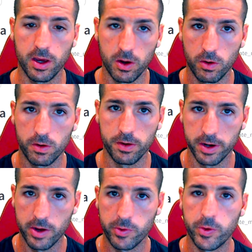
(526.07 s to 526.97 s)
a lot
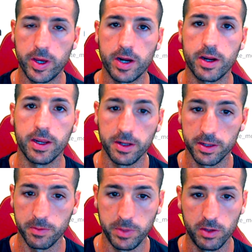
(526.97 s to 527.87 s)
narrower in
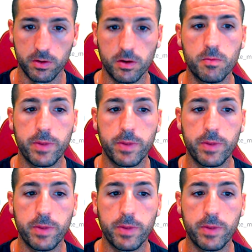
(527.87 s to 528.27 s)
the middle.